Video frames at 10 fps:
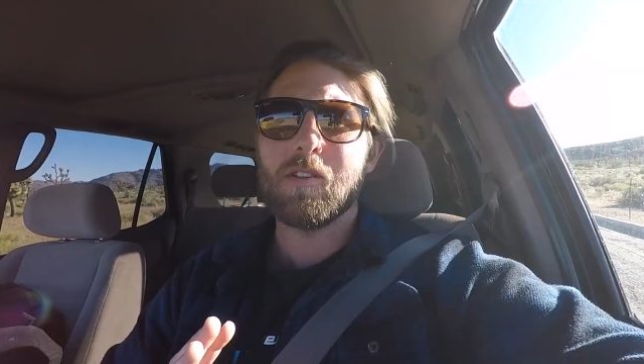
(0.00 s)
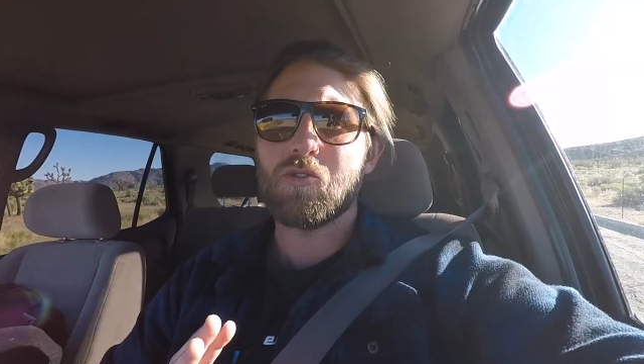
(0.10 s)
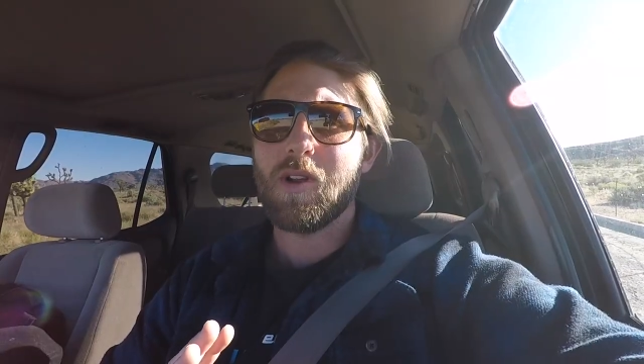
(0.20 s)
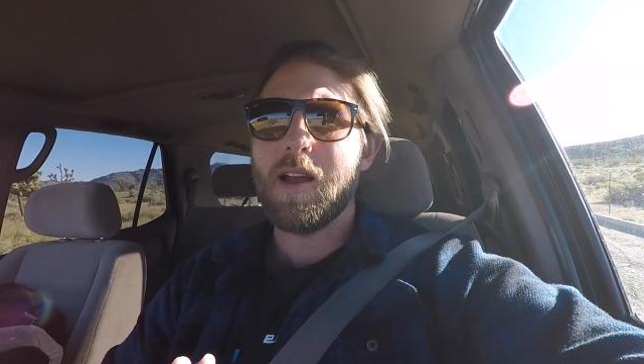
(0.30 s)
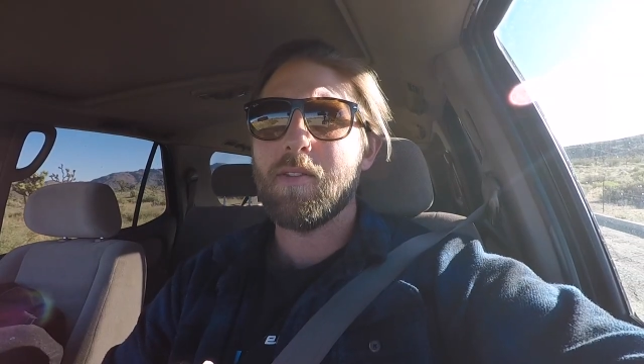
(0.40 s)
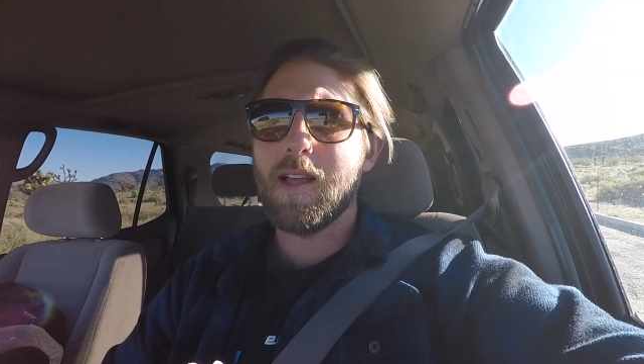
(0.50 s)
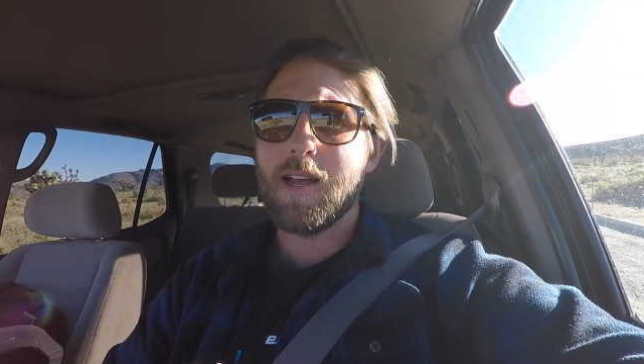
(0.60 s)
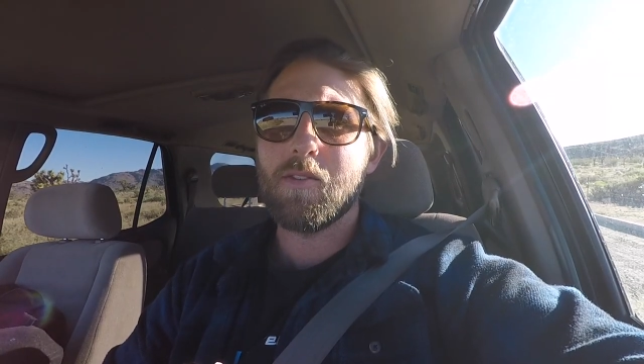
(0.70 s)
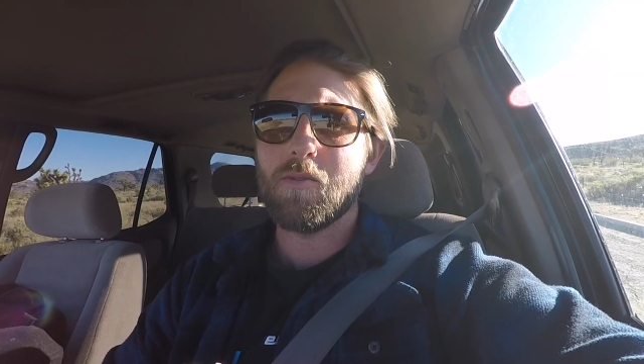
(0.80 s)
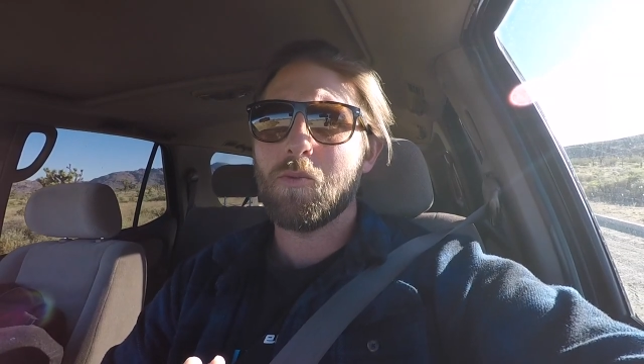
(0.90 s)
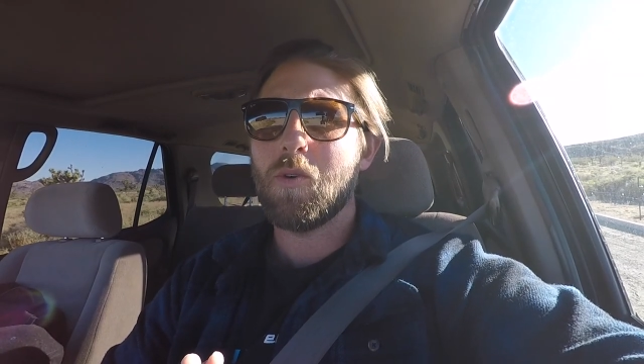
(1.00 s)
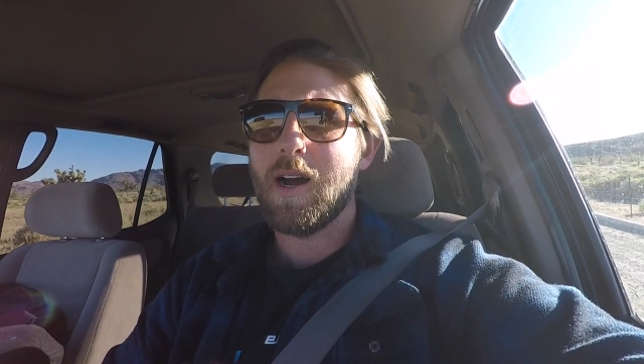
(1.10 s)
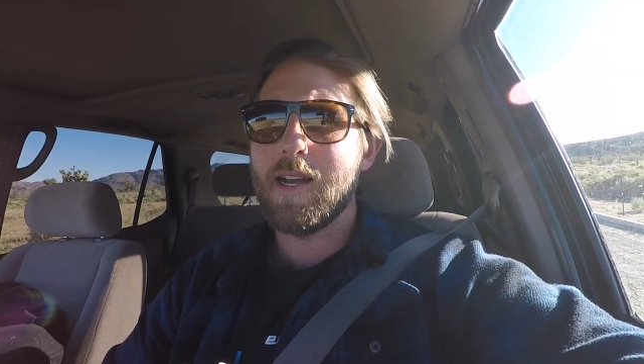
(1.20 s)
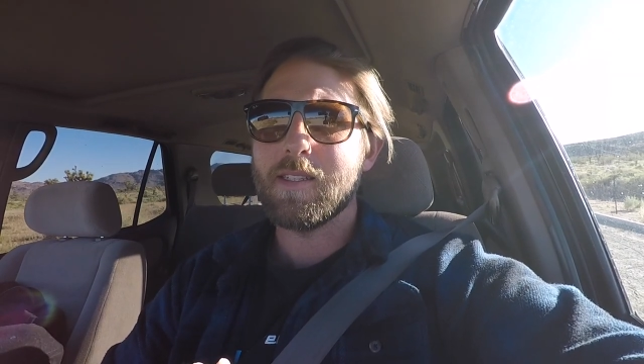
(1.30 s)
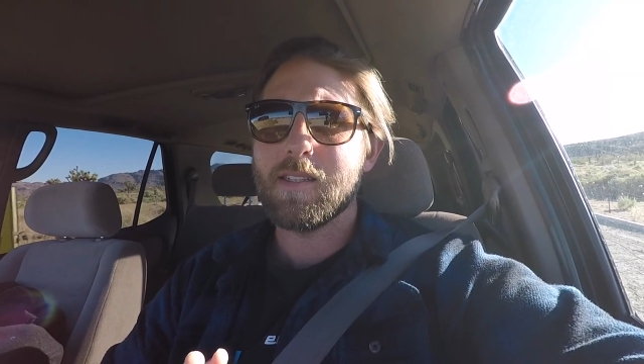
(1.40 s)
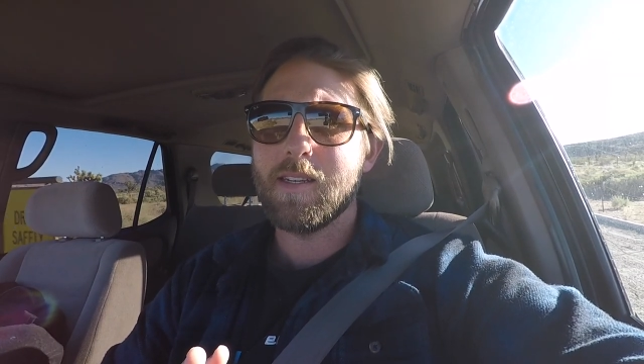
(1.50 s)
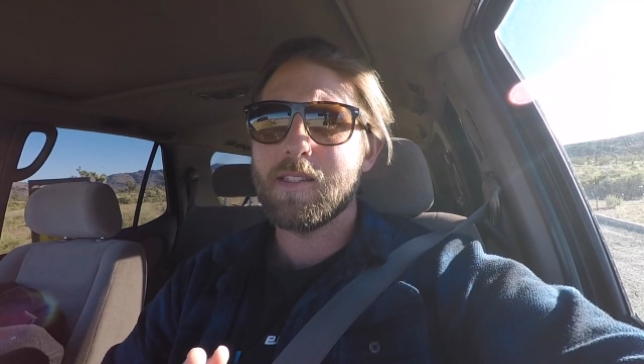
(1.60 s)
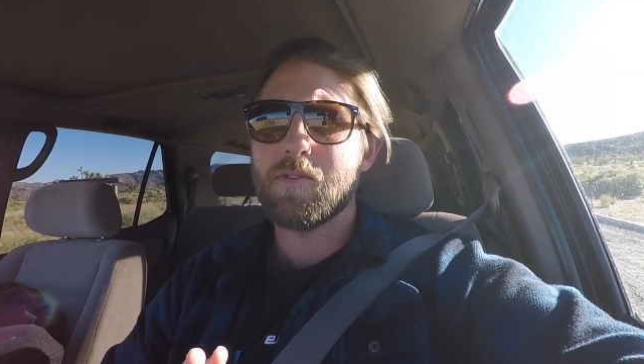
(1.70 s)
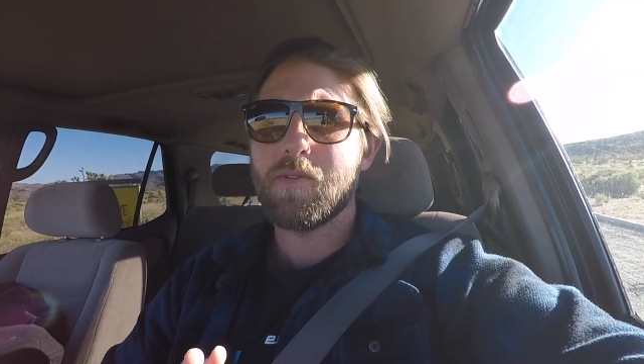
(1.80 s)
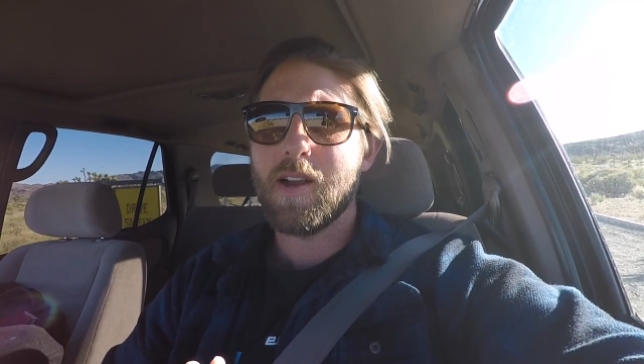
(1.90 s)
driveline wise,
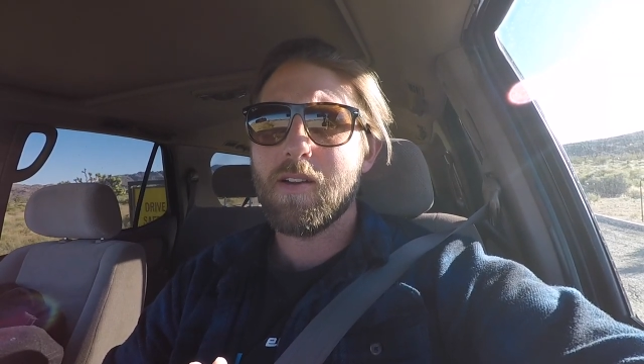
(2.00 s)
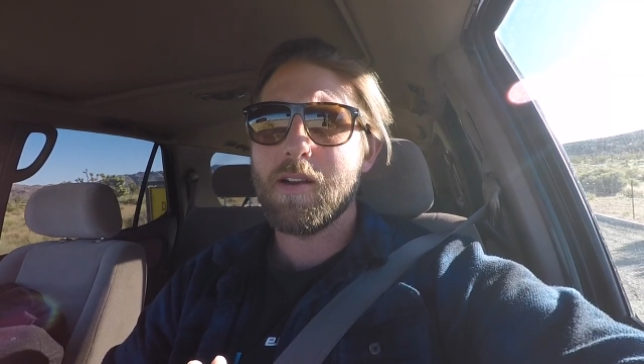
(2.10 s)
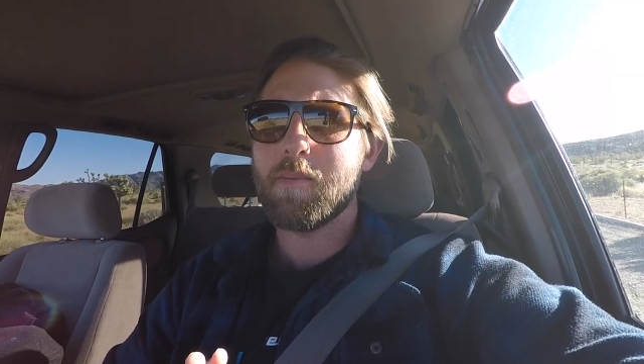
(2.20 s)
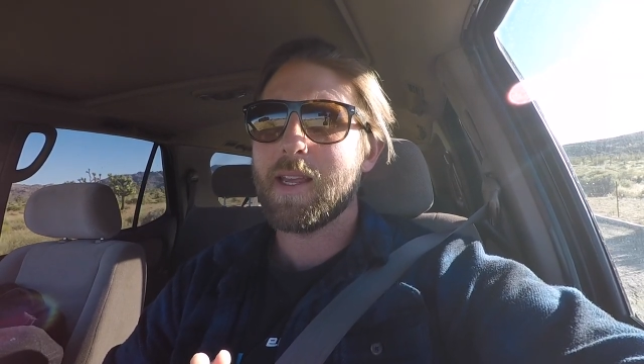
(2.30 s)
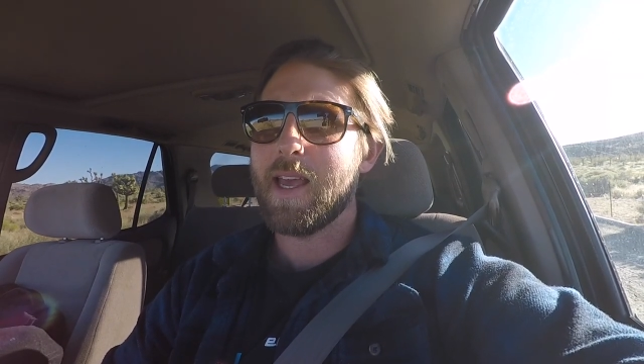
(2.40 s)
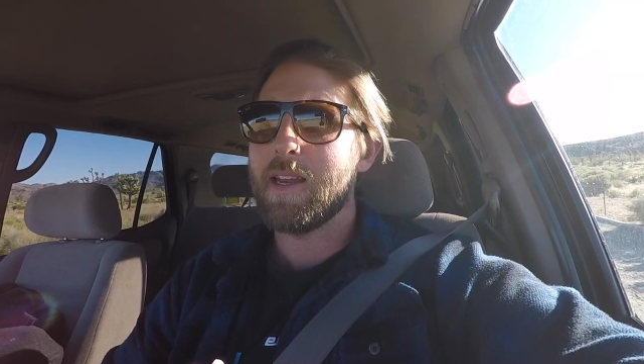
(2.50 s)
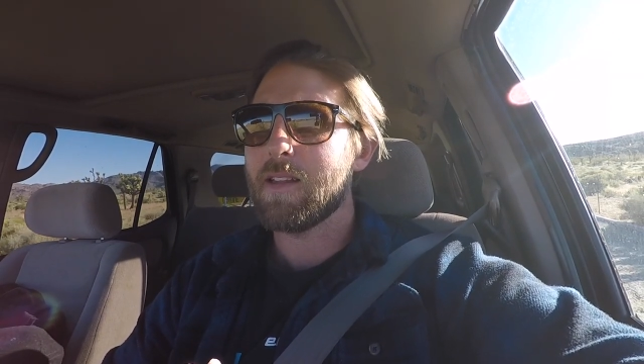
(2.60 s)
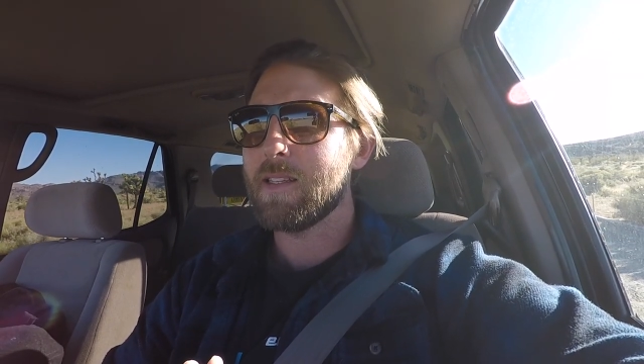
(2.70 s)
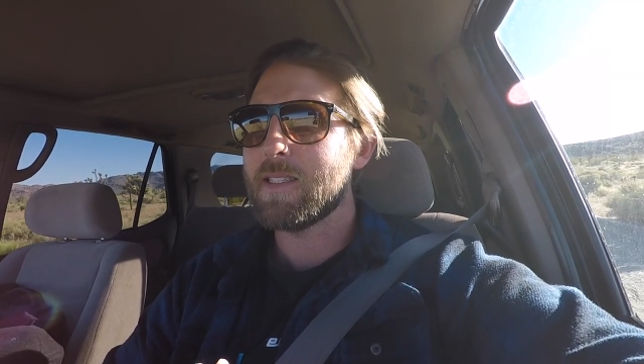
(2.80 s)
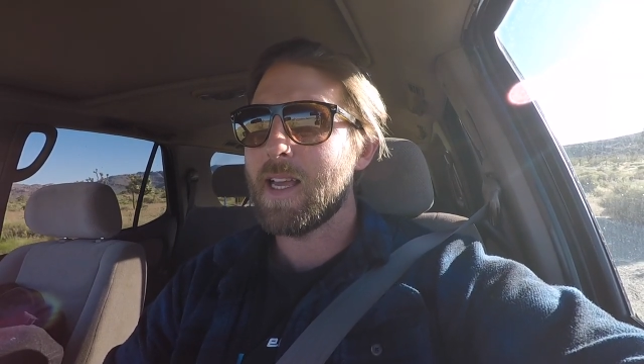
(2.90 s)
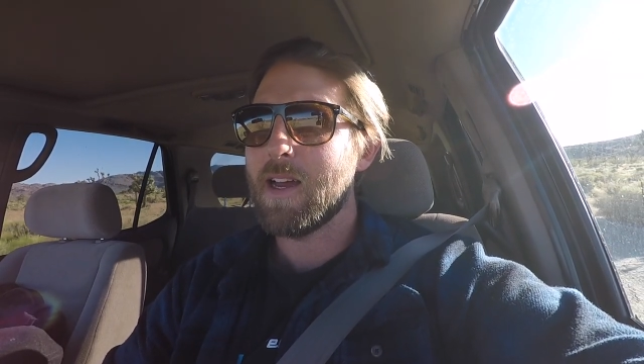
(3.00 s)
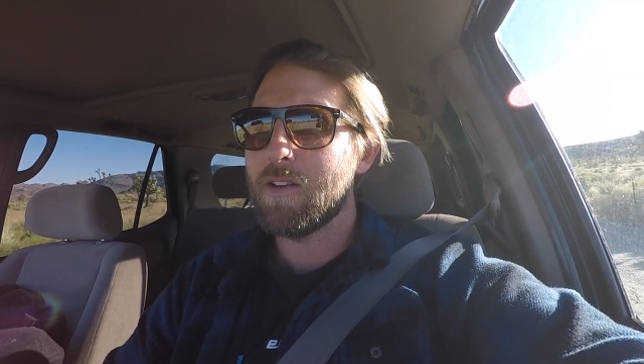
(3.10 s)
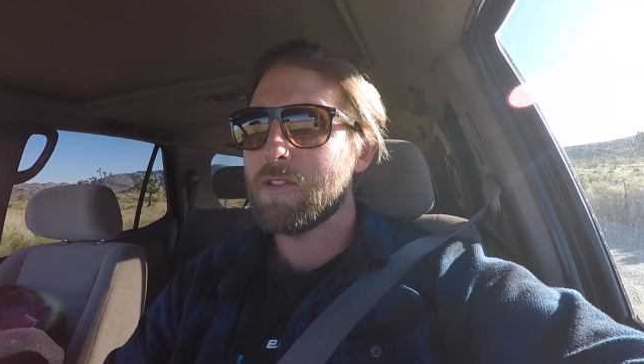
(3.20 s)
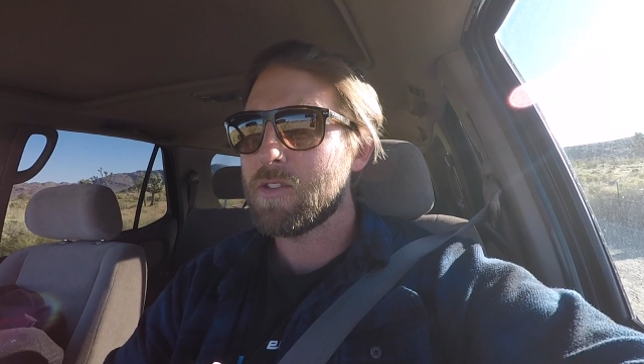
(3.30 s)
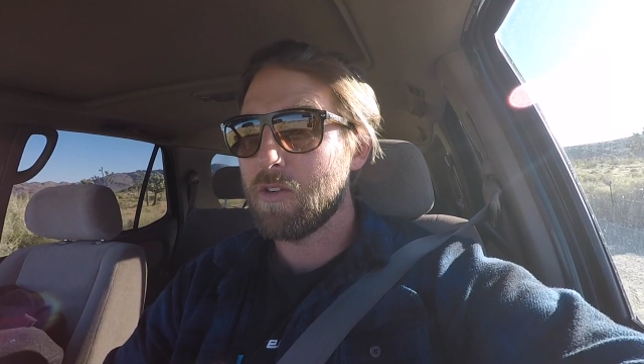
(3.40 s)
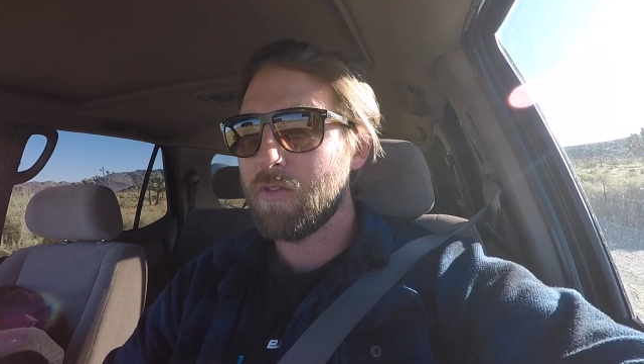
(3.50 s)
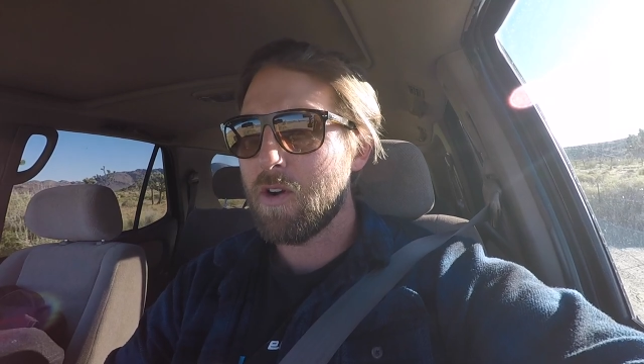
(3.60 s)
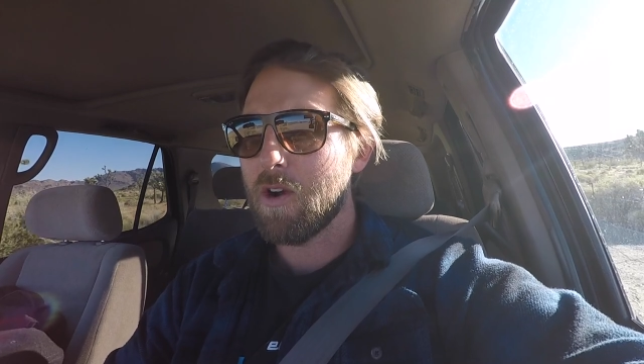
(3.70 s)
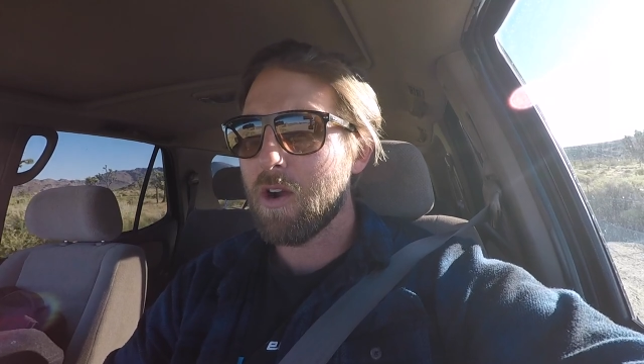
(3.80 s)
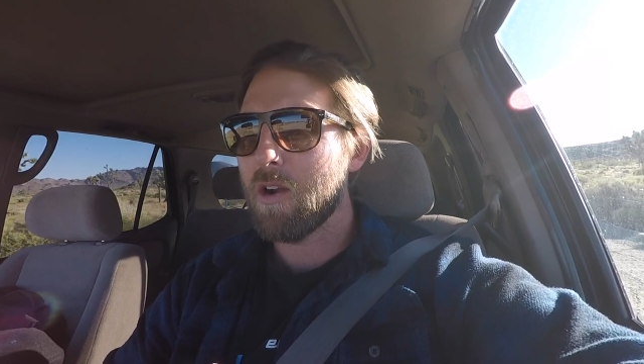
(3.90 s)
it's very mechanically sound so
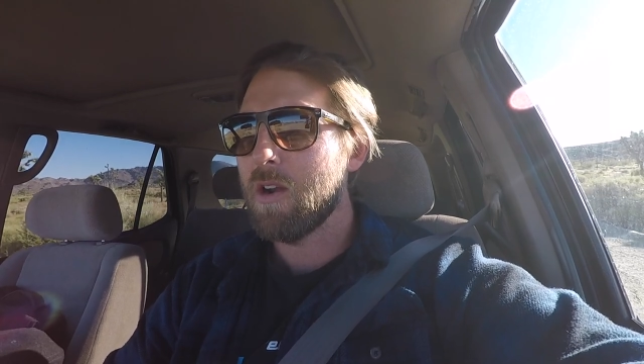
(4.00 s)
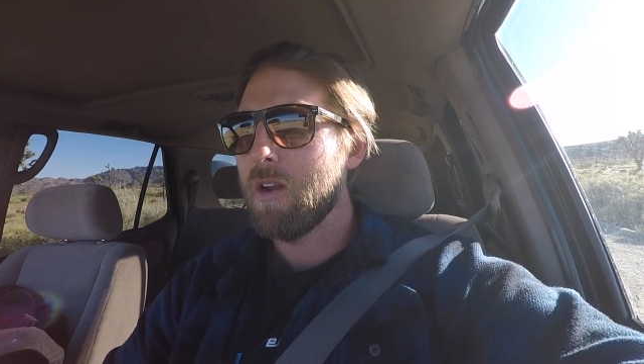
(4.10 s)
far.